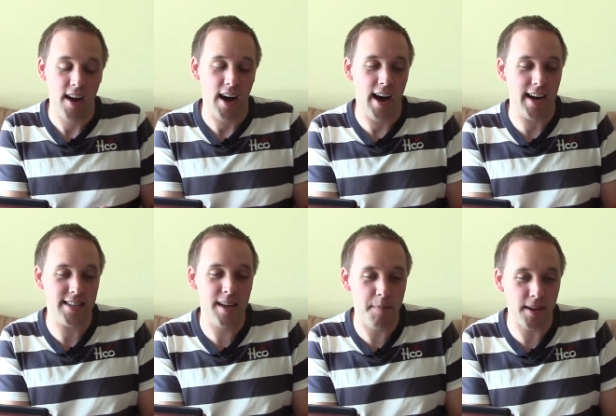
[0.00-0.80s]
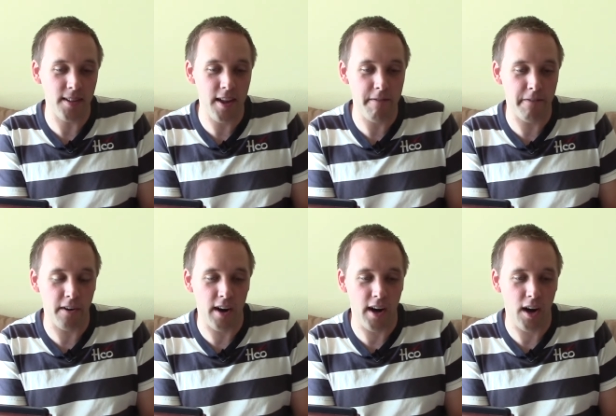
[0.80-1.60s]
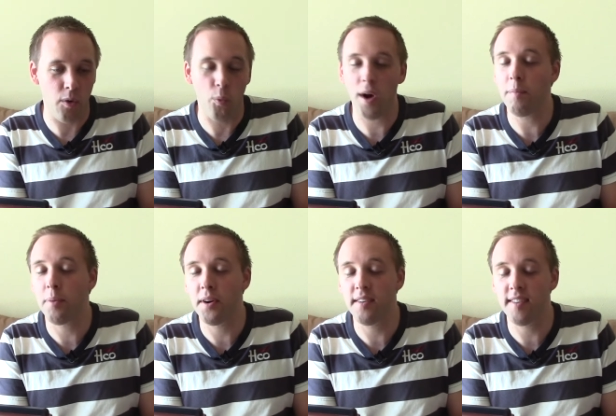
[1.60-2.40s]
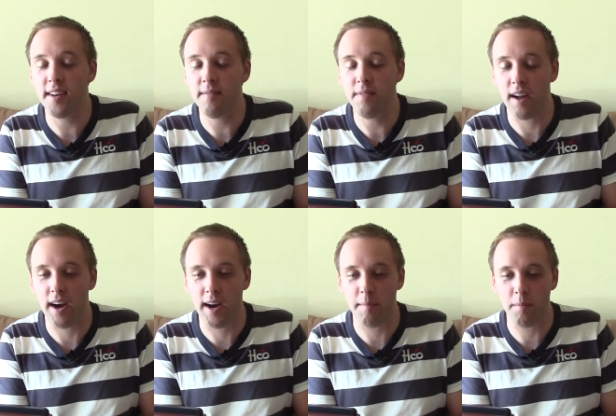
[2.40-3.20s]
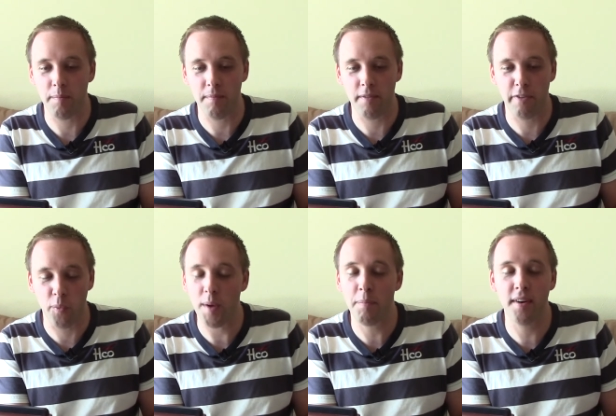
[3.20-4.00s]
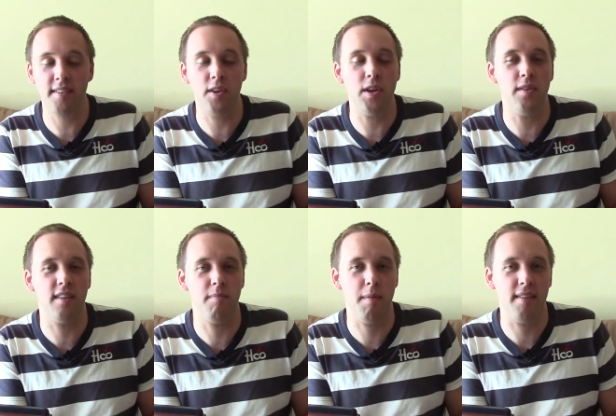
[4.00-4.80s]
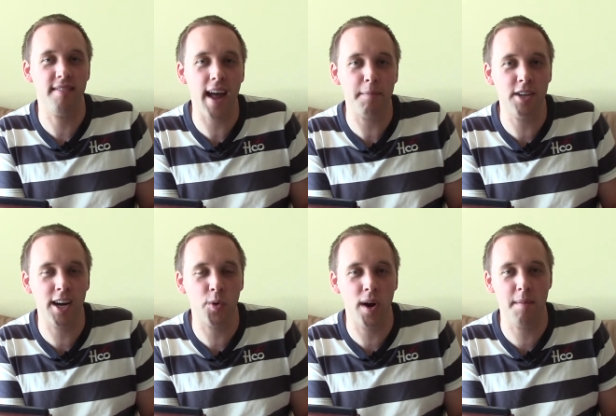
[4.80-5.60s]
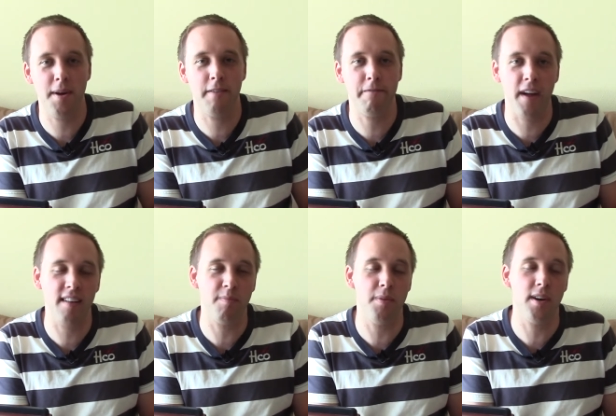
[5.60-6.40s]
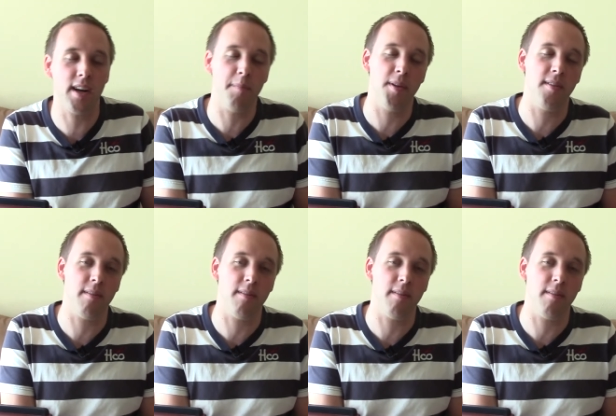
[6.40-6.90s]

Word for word: Uh, typically, for a, a one person, um, for one person who uses maybe Snapchat quite a bit, Facebook, uploads